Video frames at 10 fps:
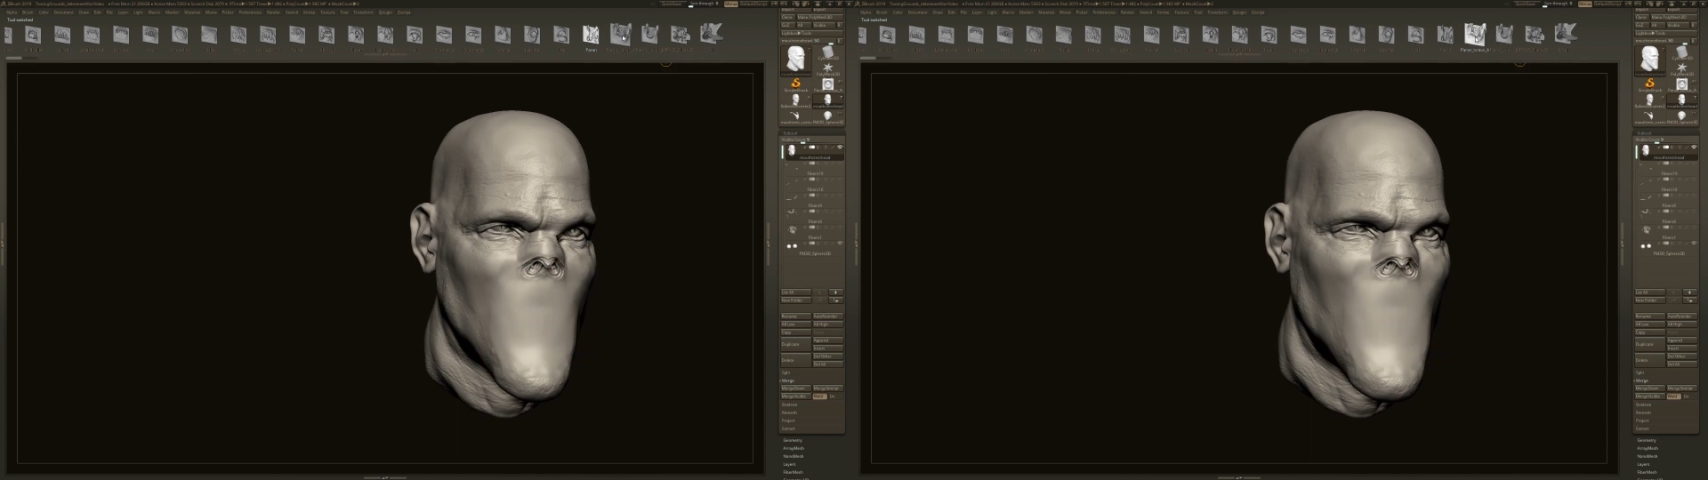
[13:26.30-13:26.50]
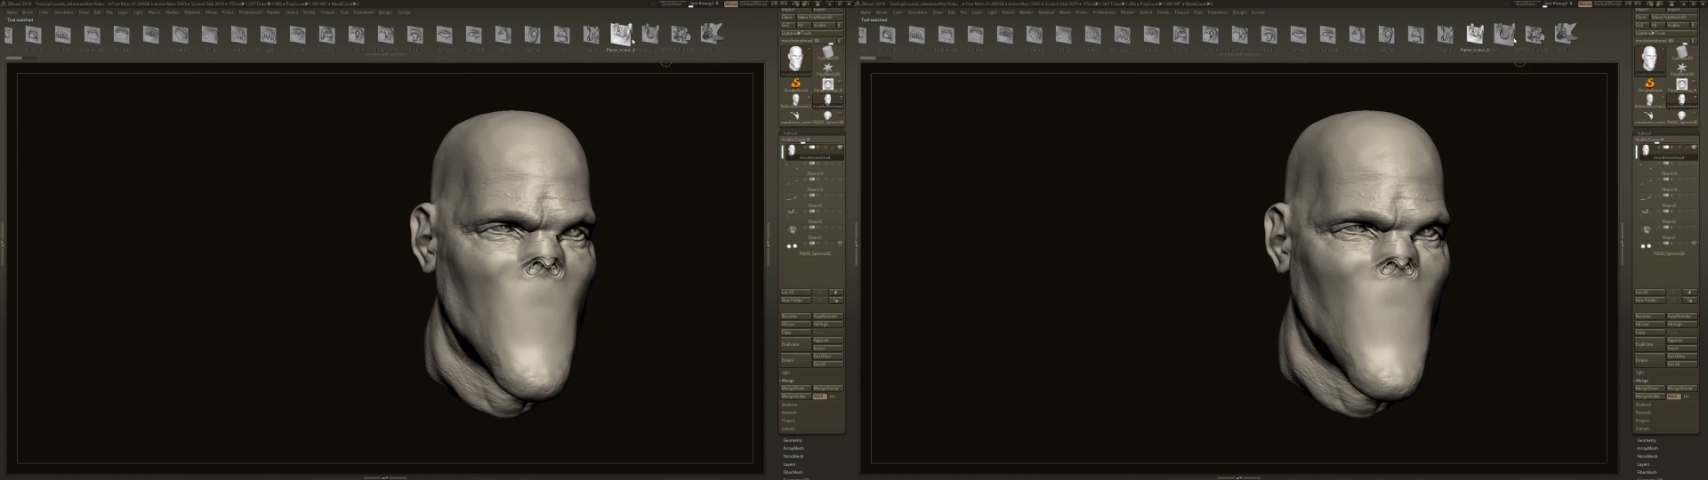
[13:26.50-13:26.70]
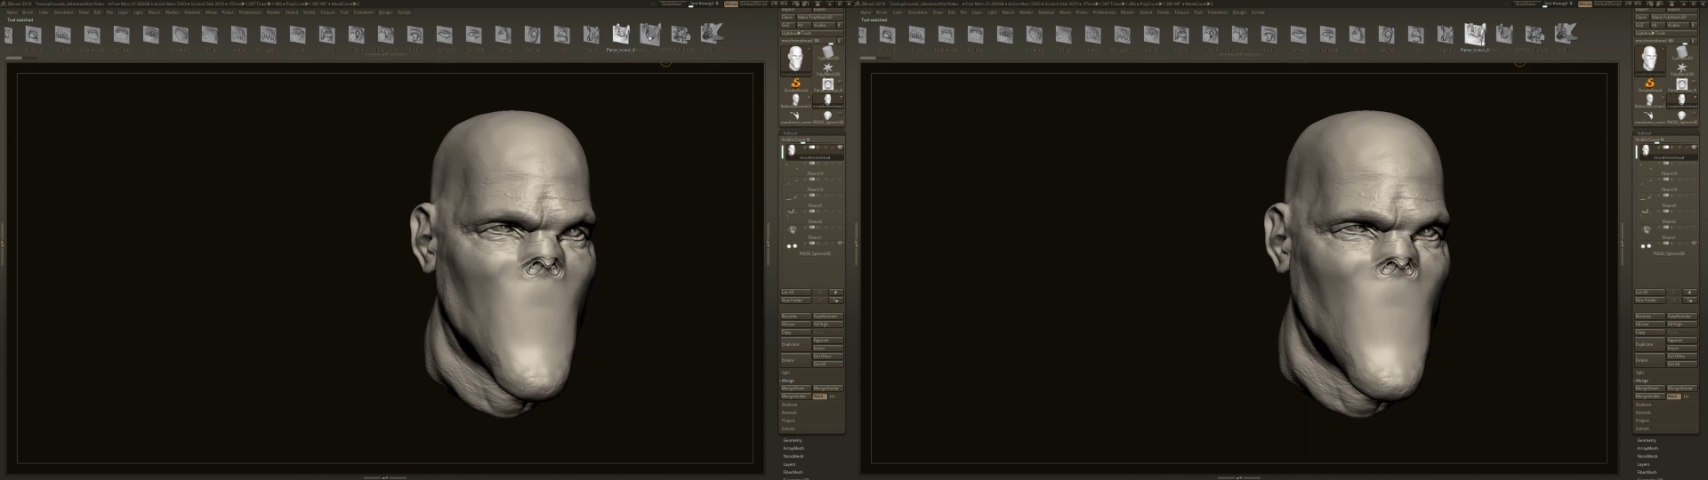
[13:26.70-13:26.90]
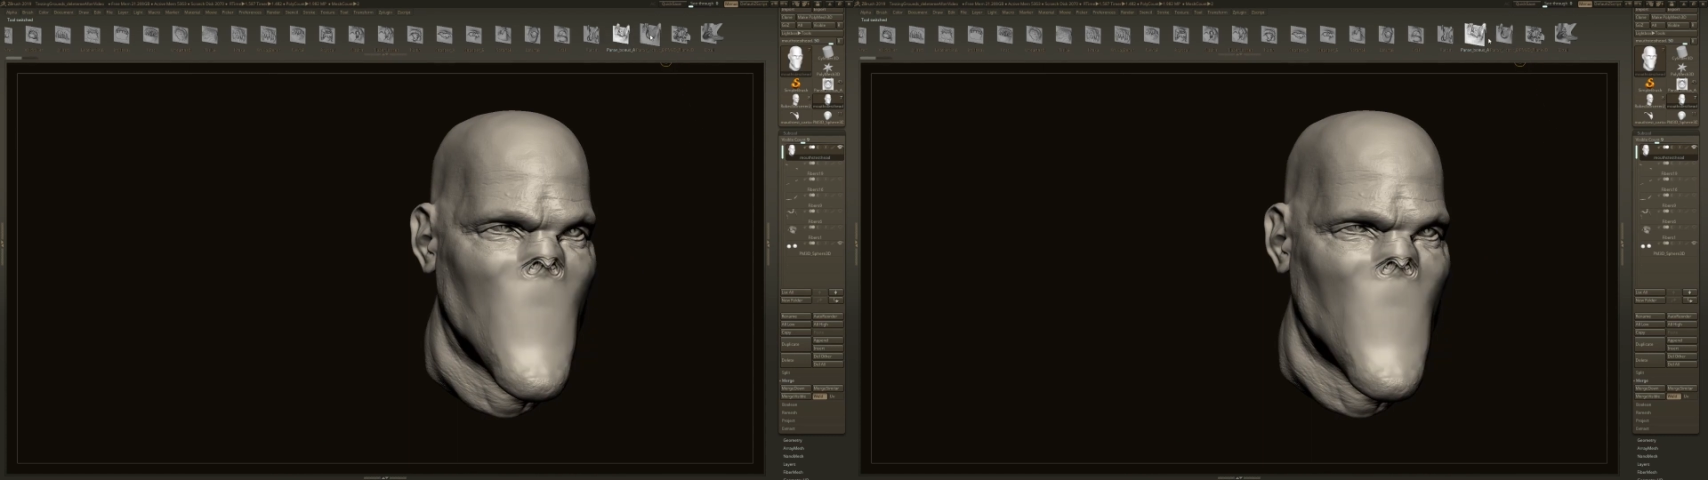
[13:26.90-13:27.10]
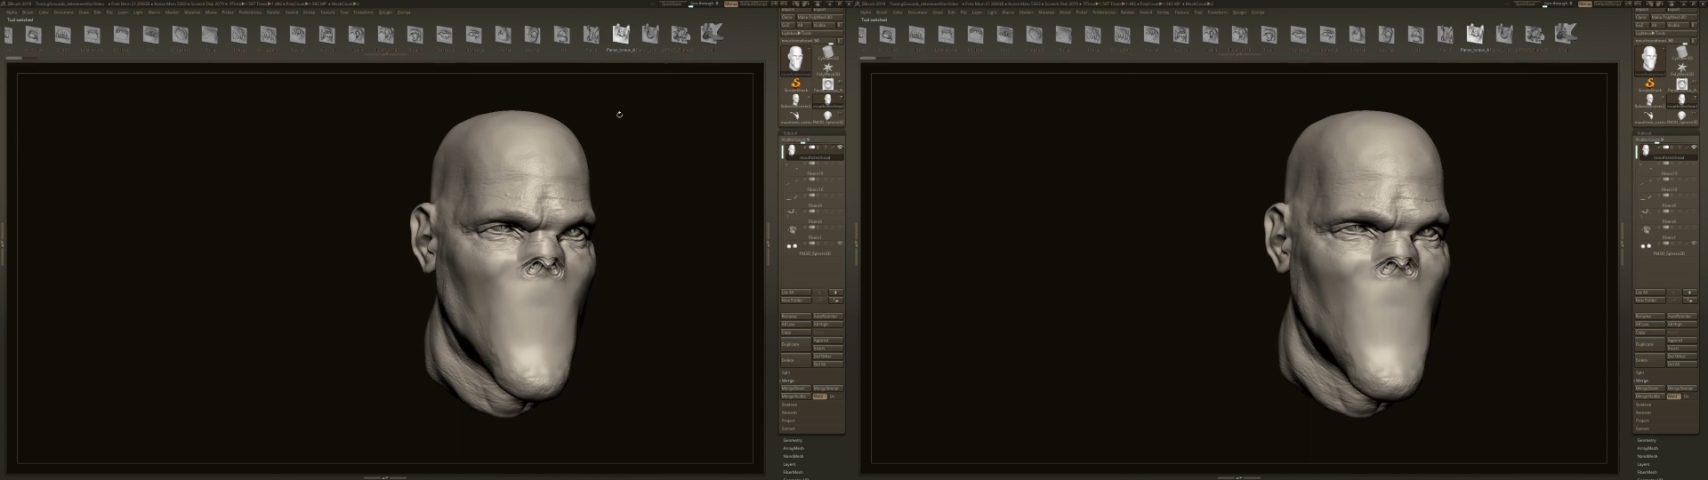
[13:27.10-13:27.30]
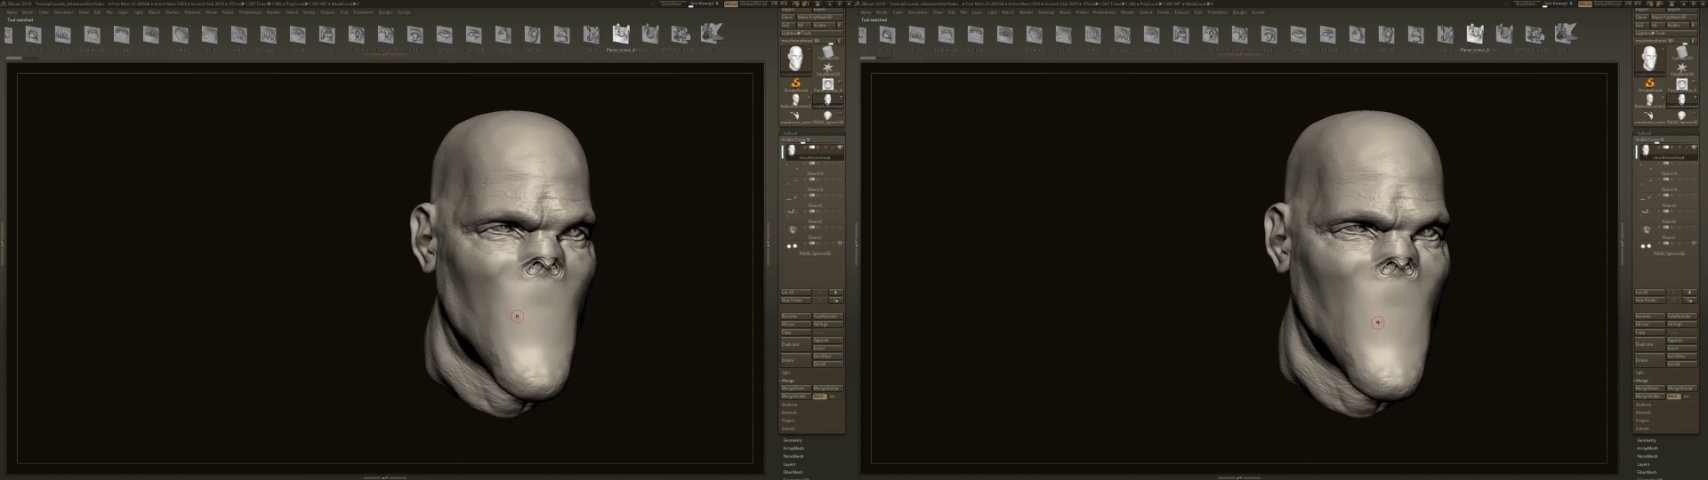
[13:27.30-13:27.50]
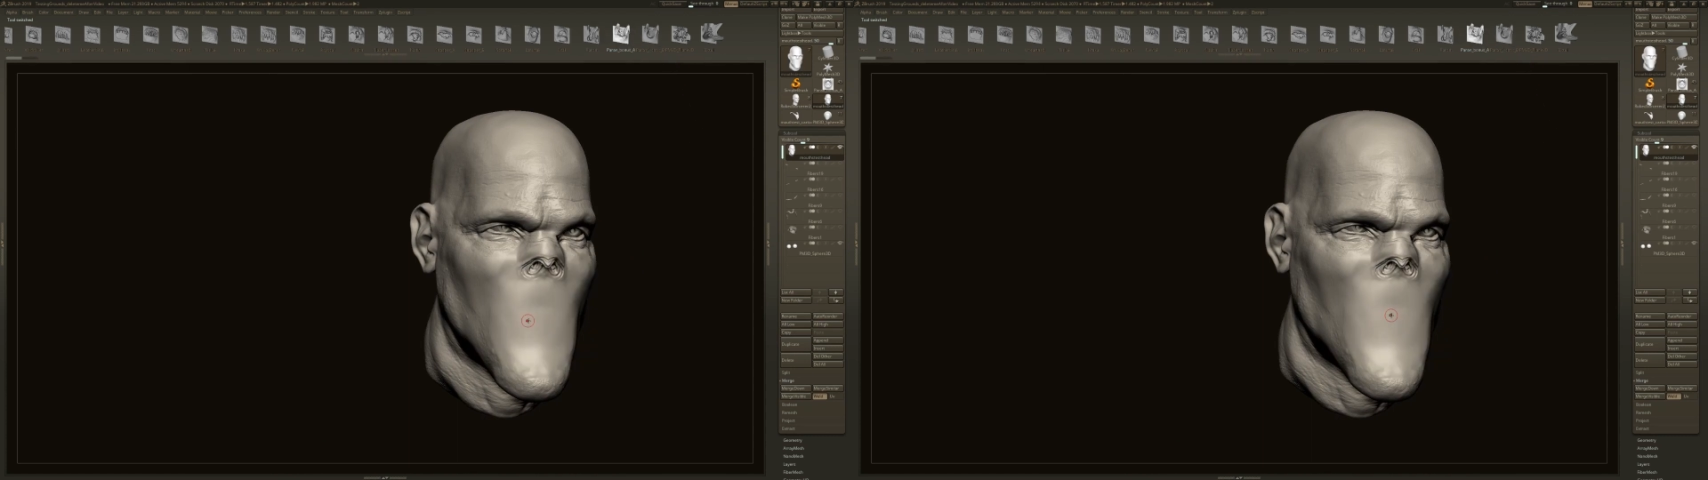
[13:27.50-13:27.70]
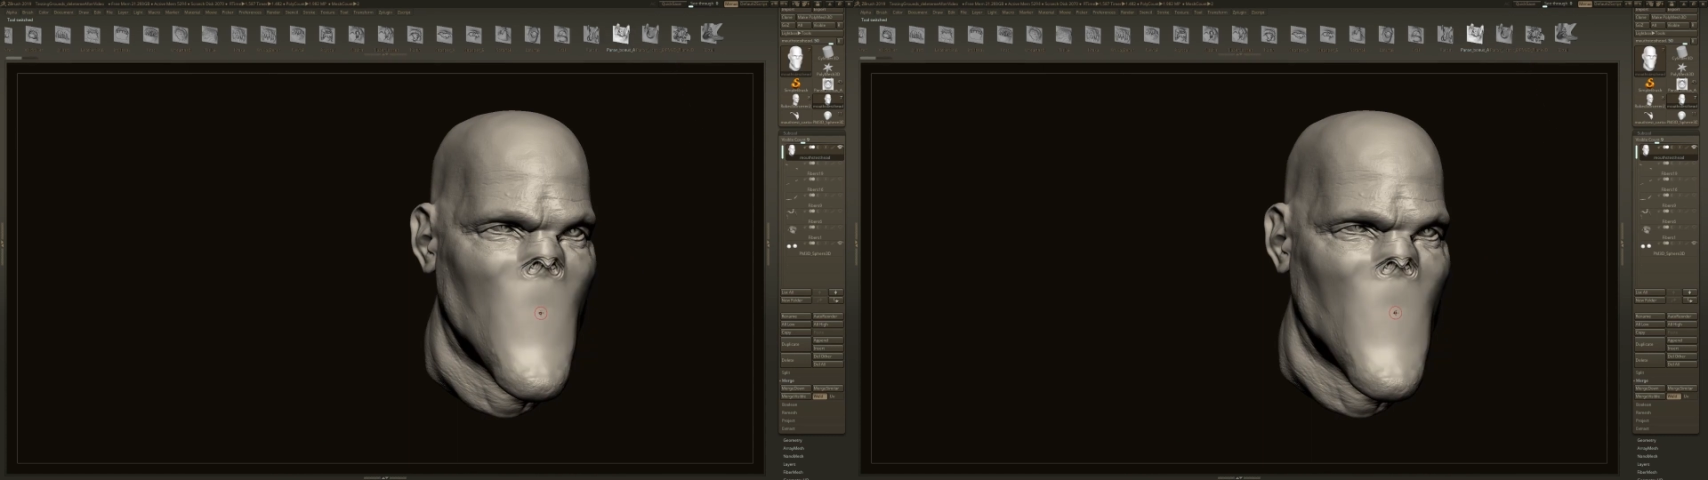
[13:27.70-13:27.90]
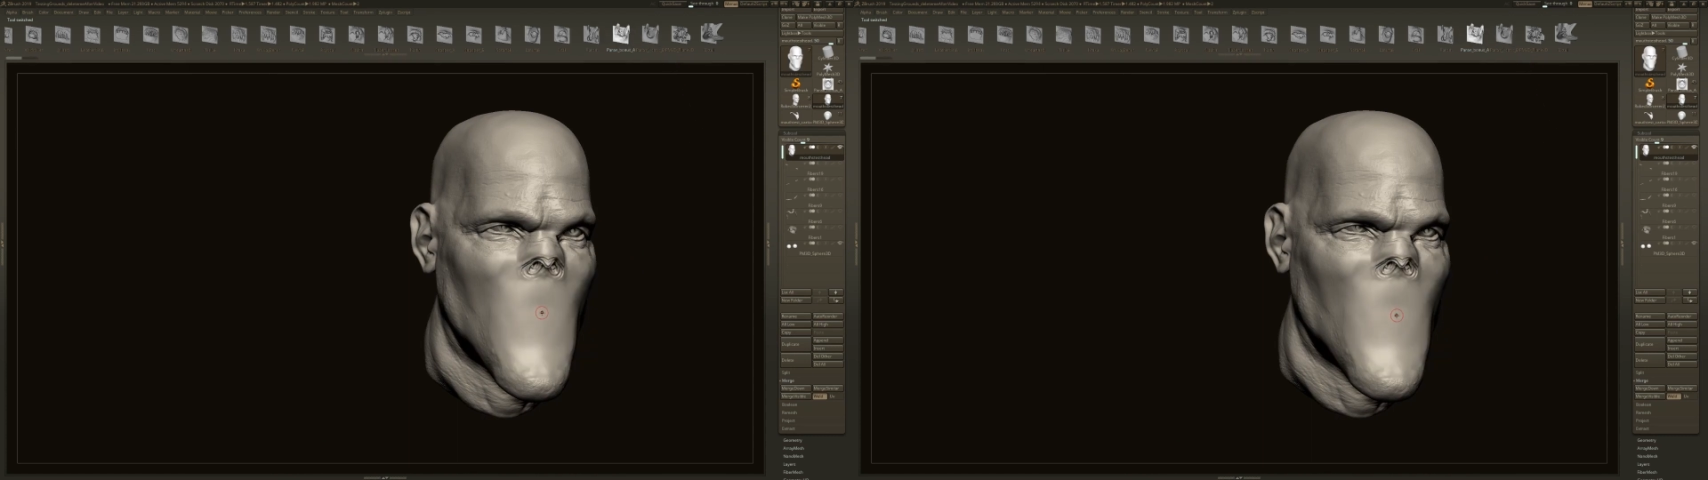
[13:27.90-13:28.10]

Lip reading: And these two are bonus,